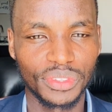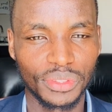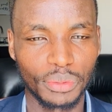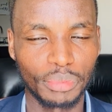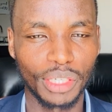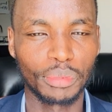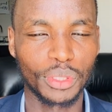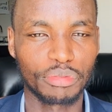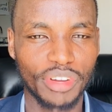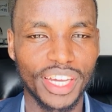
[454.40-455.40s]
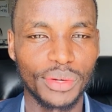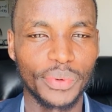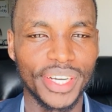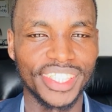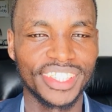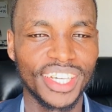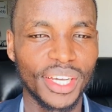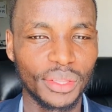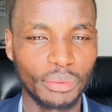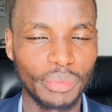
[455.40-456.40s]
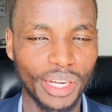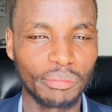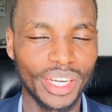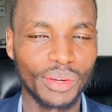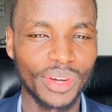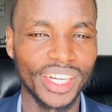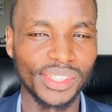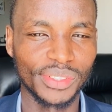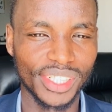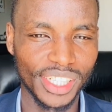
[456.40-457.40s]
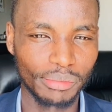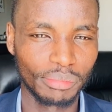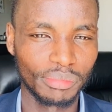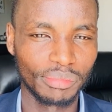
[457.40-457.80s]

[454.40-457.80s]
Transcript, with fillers: to be able to find ways to make money while you sleep,